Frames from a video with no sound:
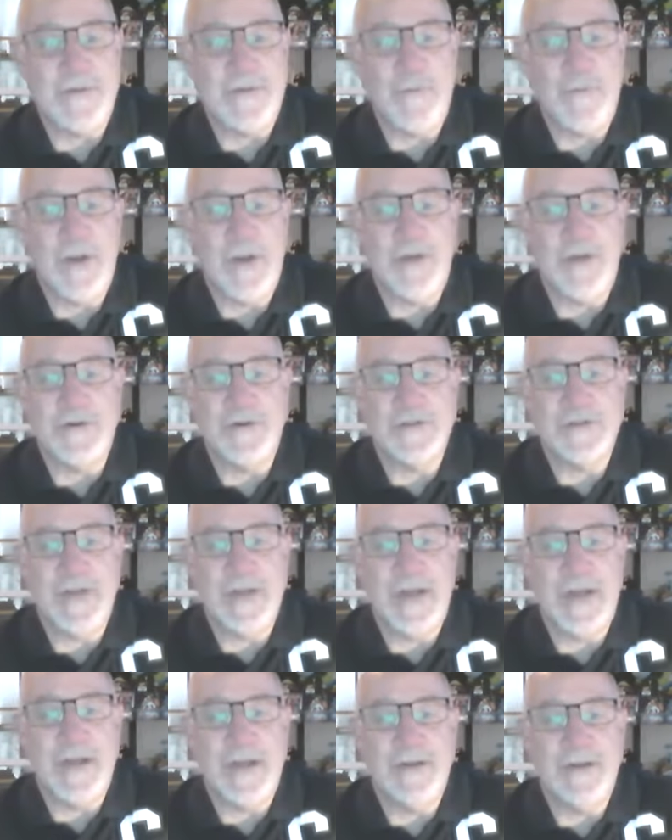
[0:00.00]
if we
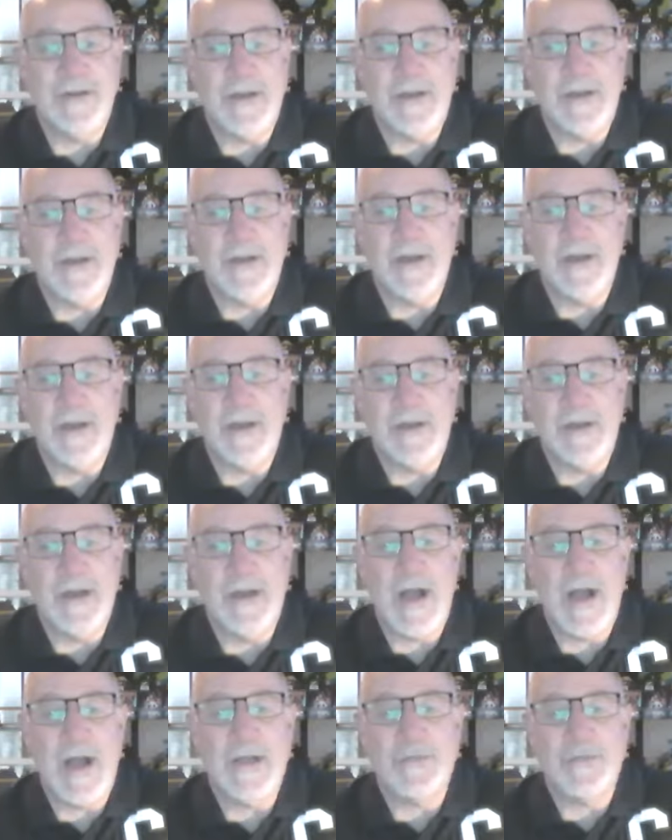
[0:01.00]
understand that in
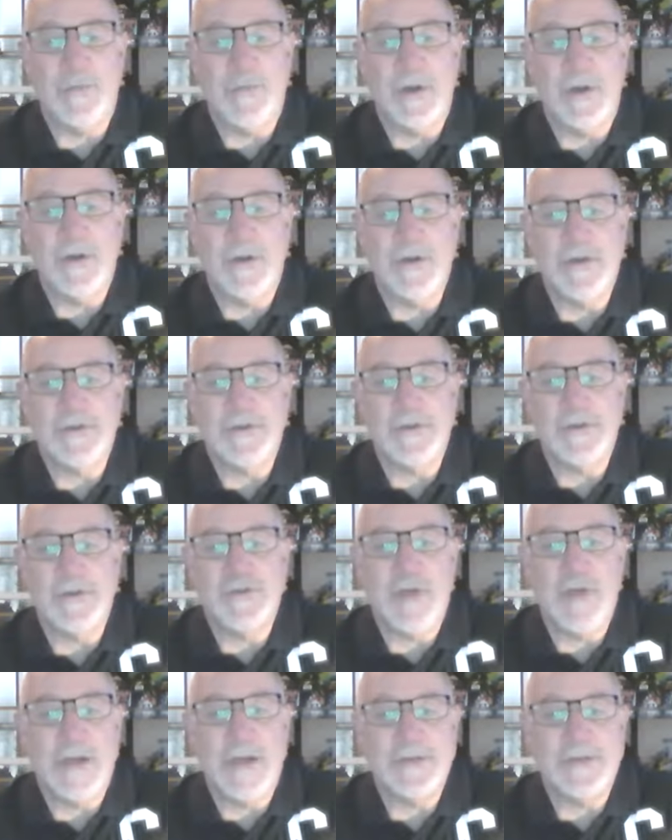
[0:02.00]
God's word there's a
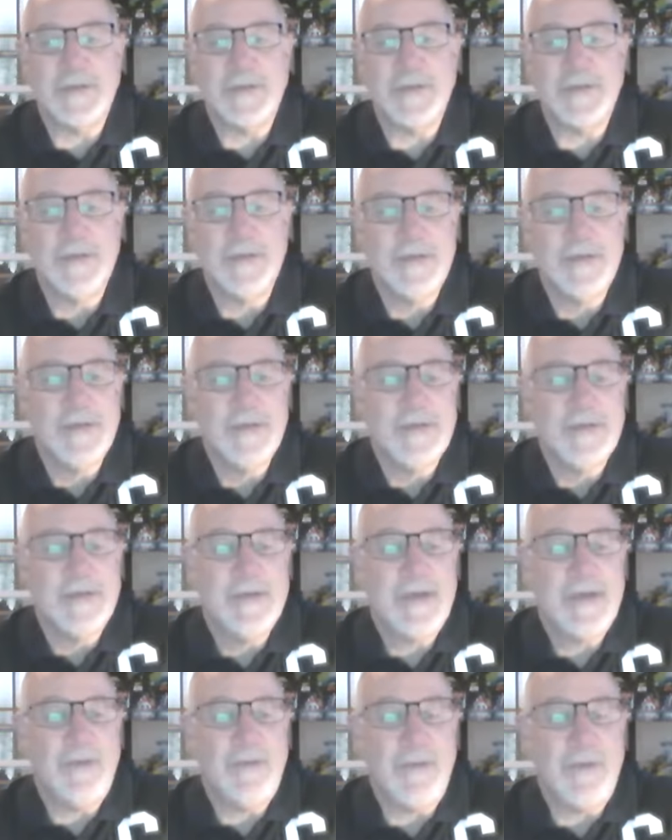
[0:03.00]
trust
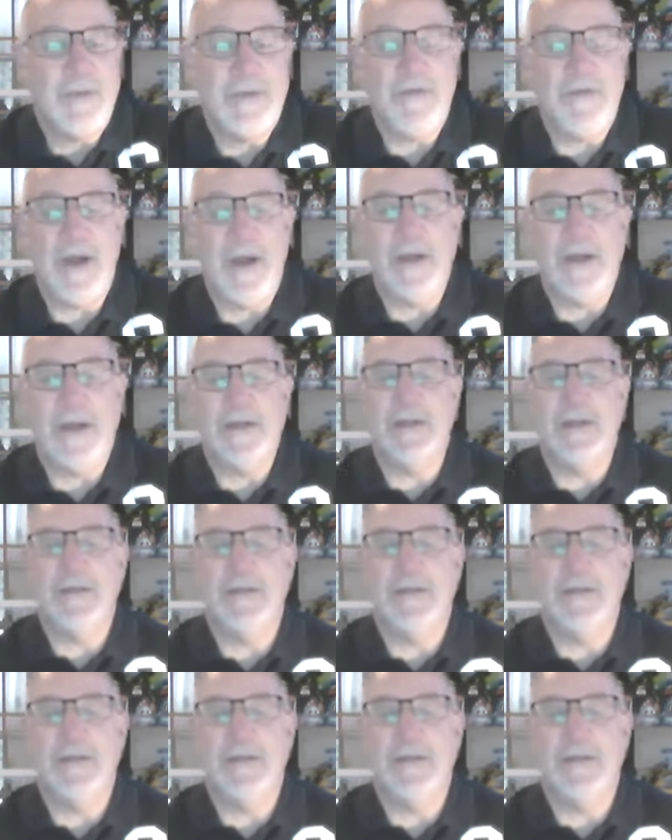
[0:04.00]
and we find